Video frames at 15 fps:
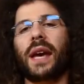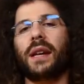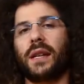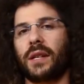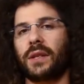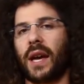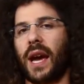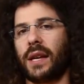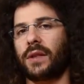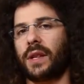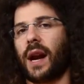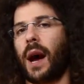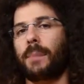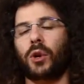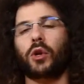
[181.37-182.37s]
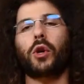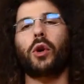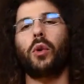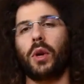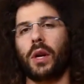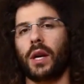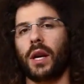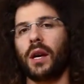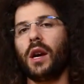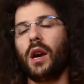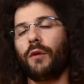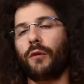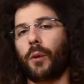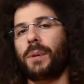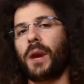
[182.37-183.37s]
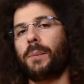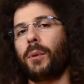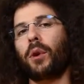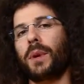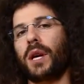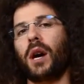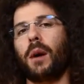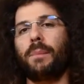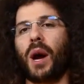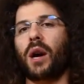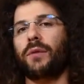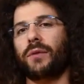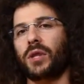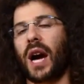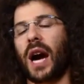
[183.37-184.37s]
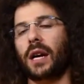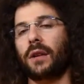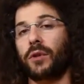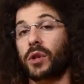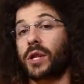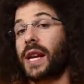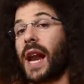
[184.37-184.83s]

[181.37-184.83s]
at it as an opportunity for people to become better photographers,